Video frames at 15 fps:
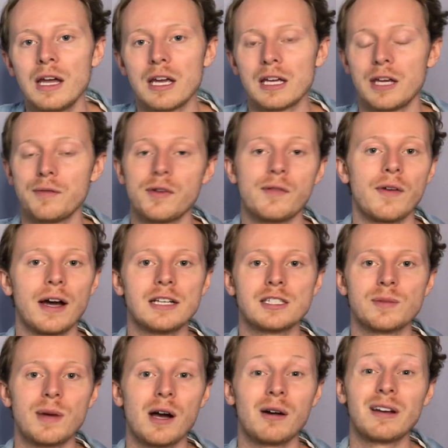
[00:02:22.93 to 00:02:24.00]
give advice
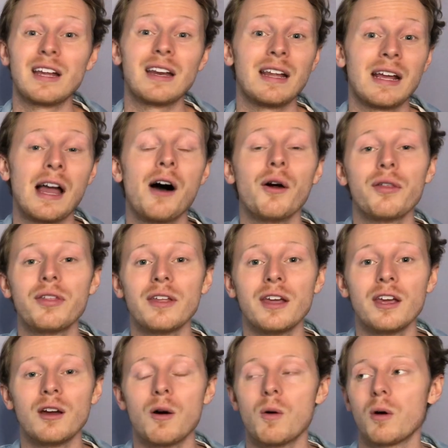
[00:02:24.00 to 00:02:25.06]
about eating
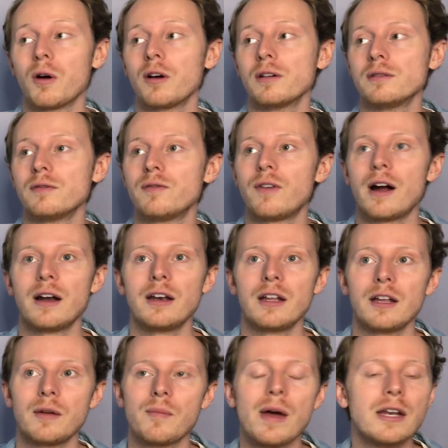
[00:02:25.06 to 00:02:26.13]
healthy or
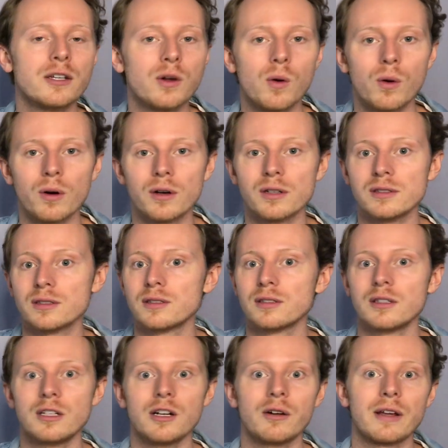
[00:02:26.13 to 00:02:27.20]
finding mentors,
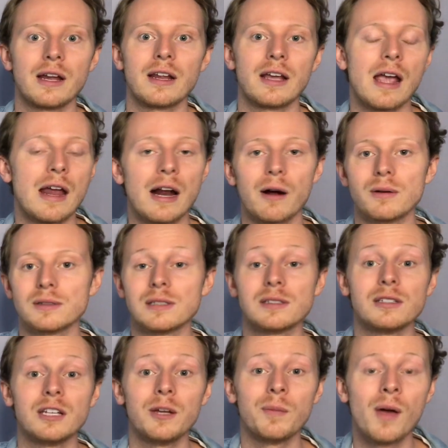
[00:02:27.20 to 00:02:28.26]
getting 8 hours of
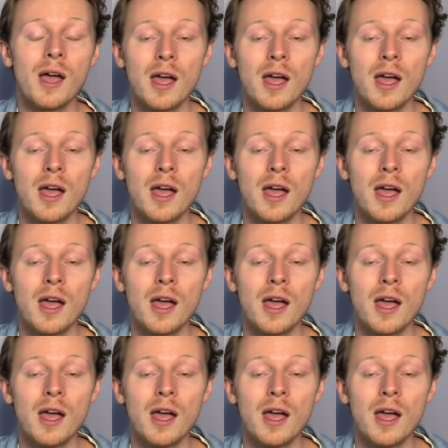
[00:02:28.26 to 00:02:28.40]
sleep.